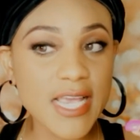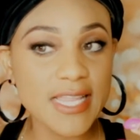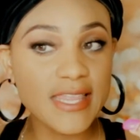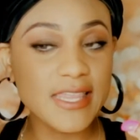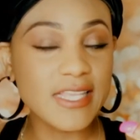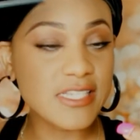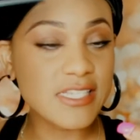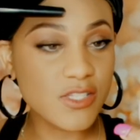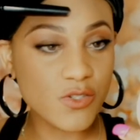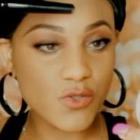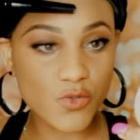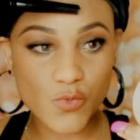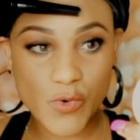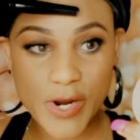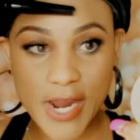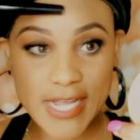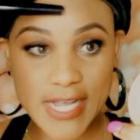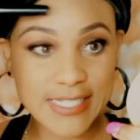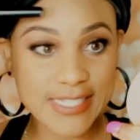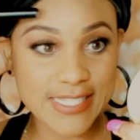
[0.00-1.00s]
And this is
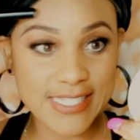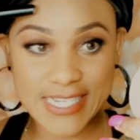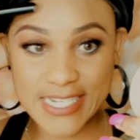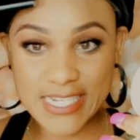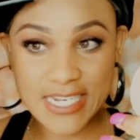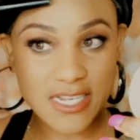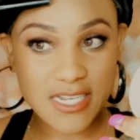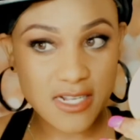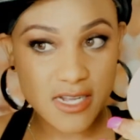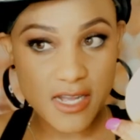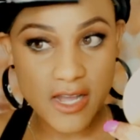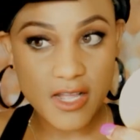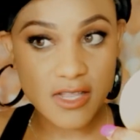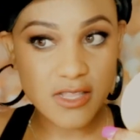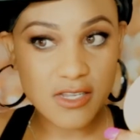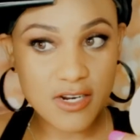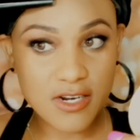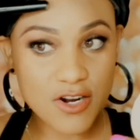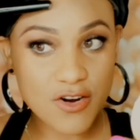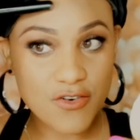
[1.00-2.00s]
where I didn't
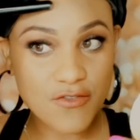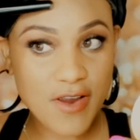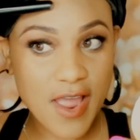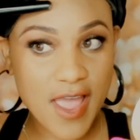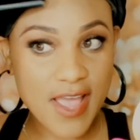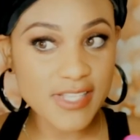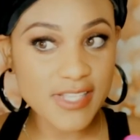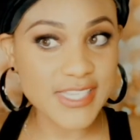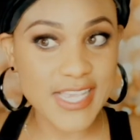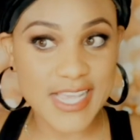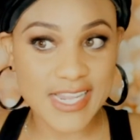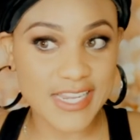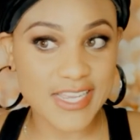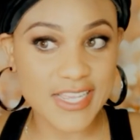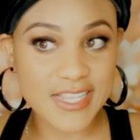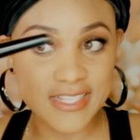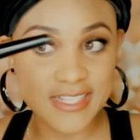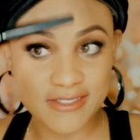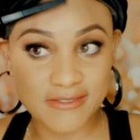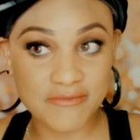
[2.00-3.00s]
color correct and
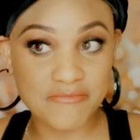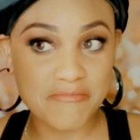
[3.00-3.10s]
it